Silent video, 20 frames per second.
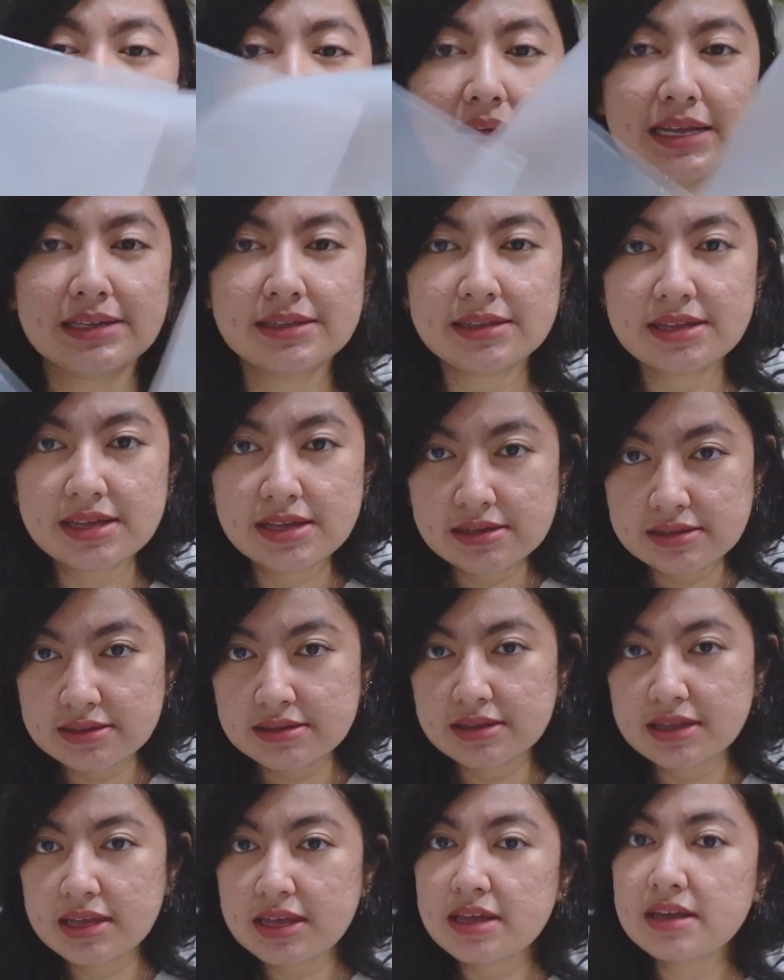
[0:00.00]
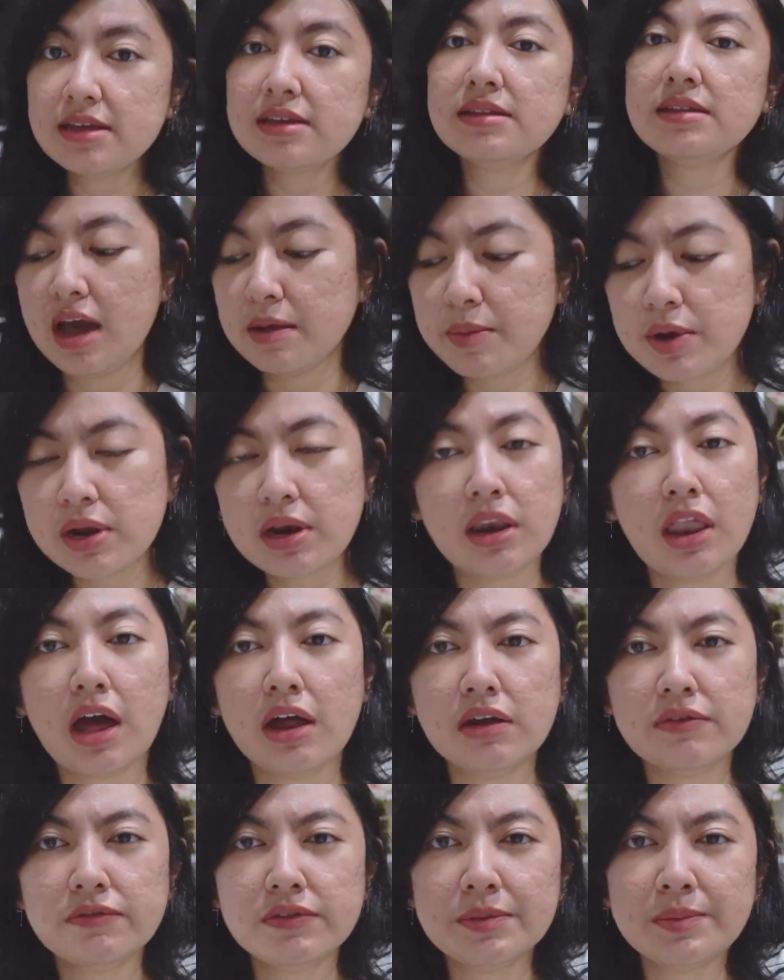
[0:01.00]
plastics thing. I bought a lot
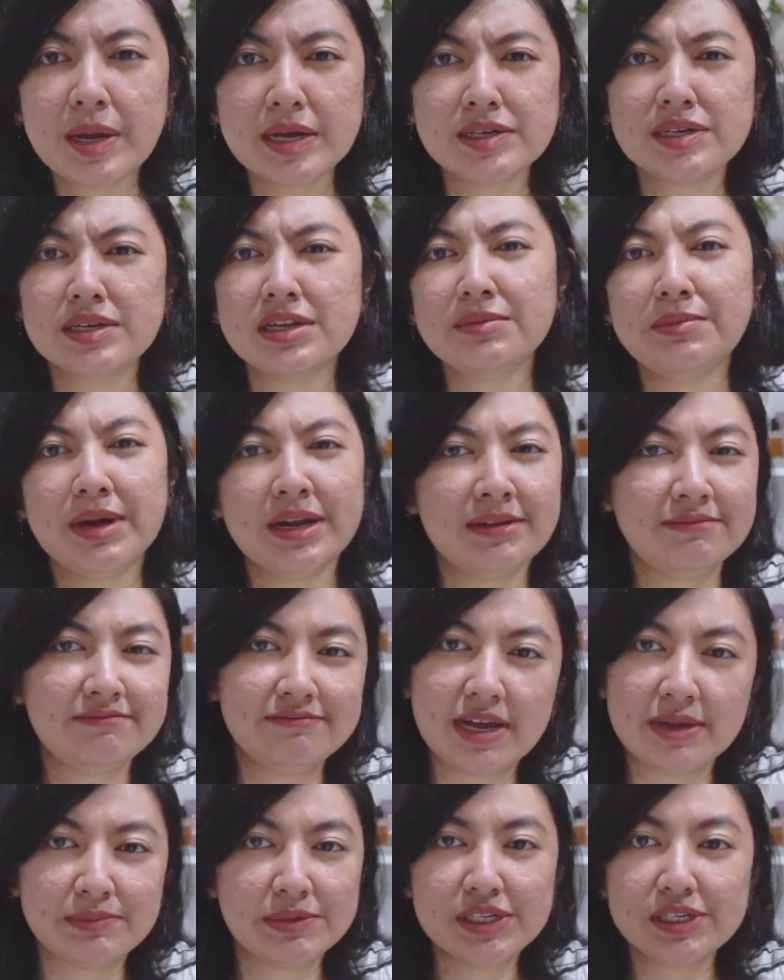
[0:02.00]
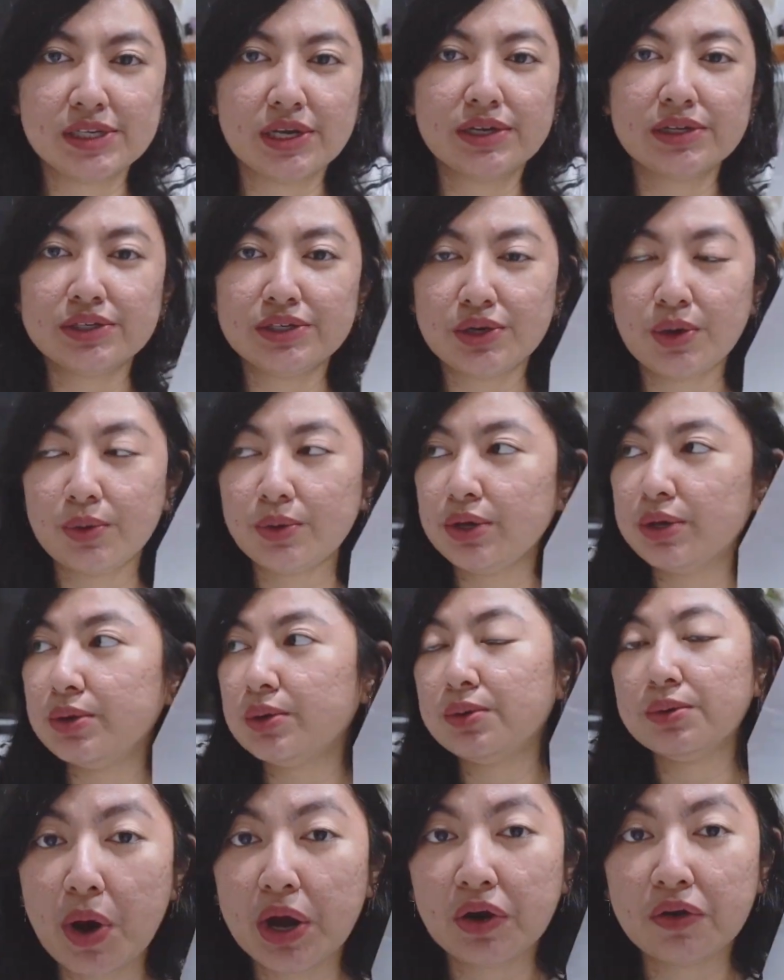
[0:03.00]
of them actually, but I'm just gonna show you
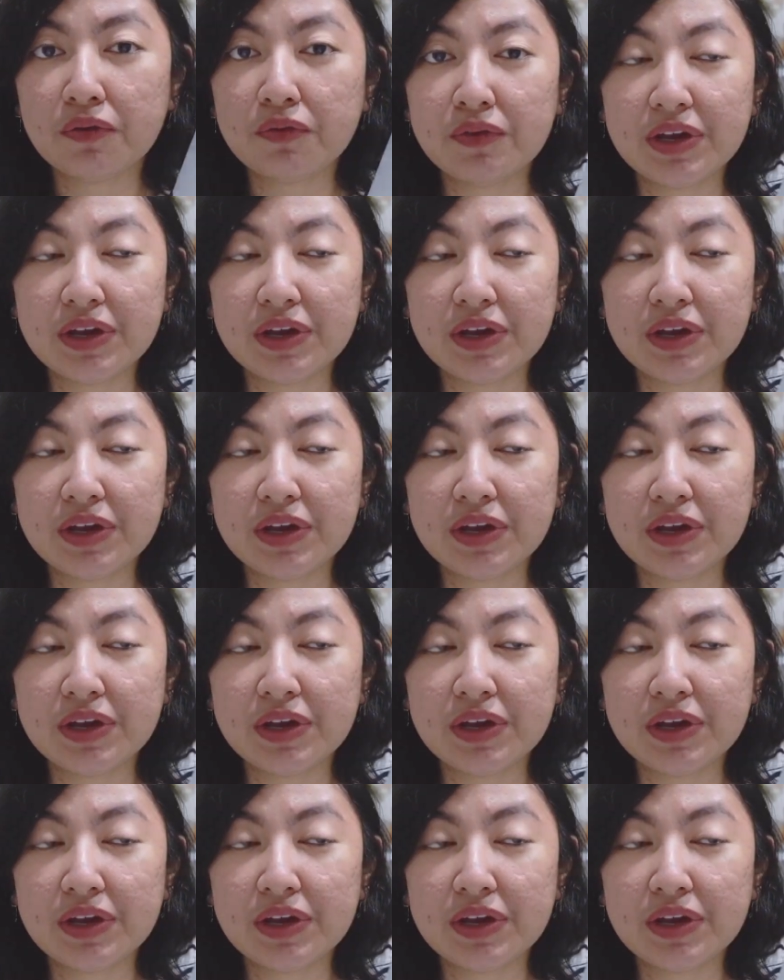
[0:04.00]
one of